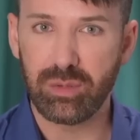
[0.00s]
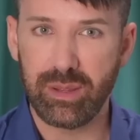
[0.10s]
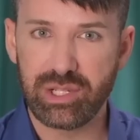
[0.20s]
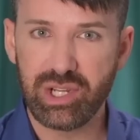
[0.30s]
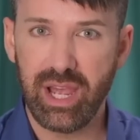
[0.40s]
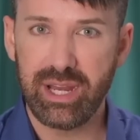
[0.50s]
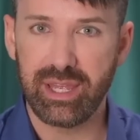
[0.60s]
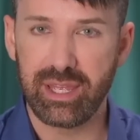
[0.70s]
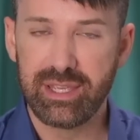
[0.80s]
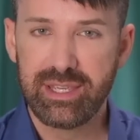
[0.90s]
about
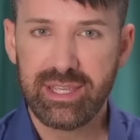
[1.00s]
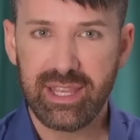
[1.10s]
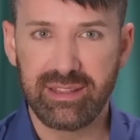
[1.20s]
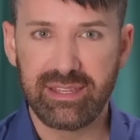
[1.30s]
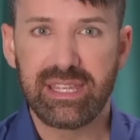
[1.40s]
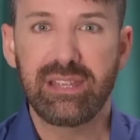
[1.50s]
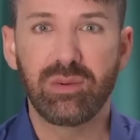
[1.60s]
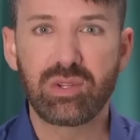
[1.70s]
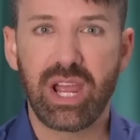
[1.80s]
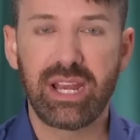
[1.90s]
China and the
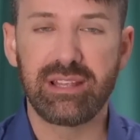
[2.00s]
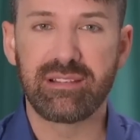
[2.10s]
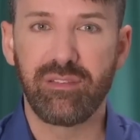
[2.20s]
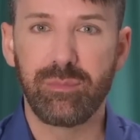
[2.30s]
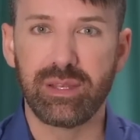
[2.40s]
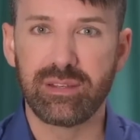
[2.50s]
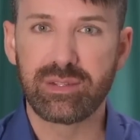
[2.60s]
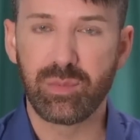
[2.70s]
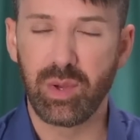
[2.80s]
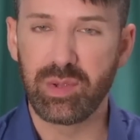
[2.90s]
evil Chinese
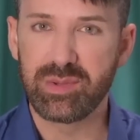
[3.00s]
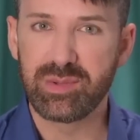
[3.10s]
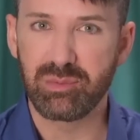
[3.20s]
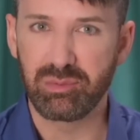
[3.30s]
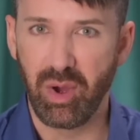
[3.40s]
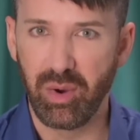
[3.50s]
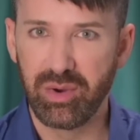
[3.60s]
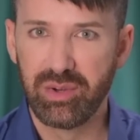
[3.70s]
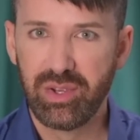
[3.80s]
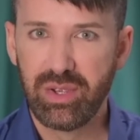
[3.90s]
government was wrong.